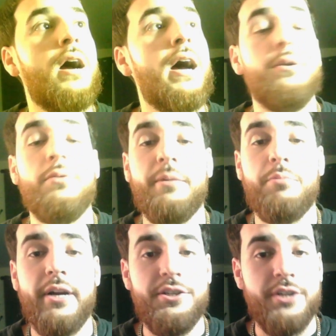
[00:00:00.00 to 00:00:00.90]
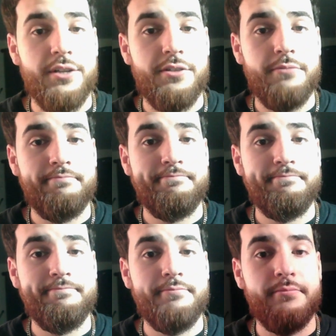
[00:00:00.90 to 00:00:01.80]
don't like Brian Johnson.
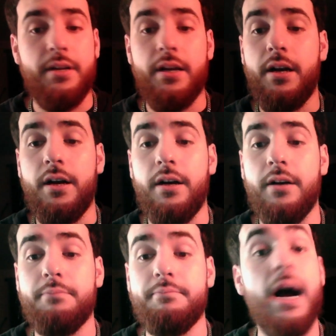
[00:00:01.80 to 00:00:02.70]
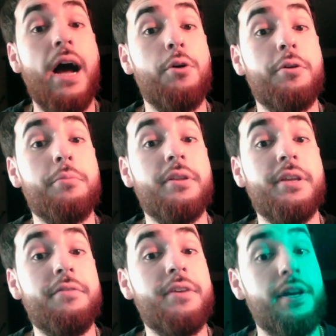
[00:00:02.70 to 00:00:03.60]
I only
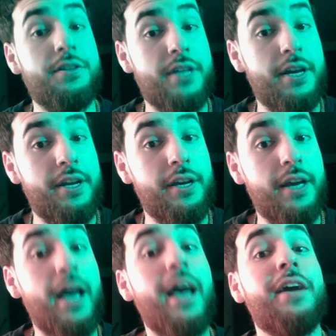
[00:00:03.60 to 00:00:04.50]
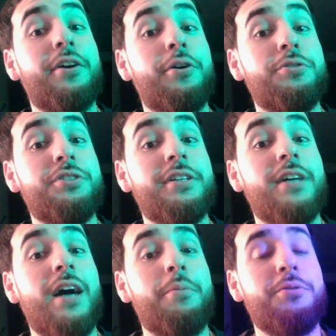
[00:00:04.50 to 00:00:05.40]
believe he is getting head coaching
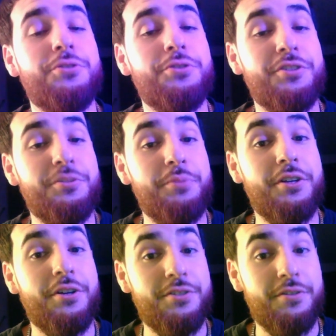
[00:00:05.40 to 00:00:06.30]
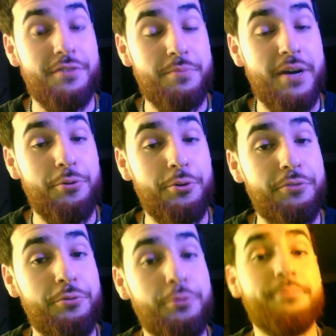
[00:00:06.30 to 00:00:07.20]
opportunities because of this minority
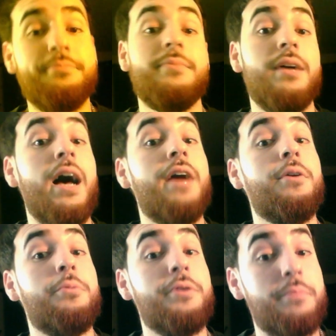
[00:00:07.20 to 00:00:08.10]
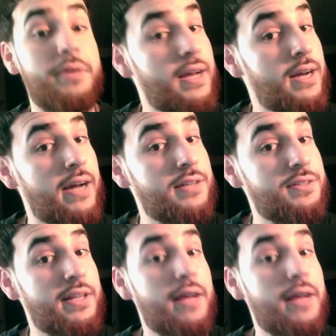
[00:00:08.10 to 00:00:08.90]
rule. I don't want to be that guy and say that,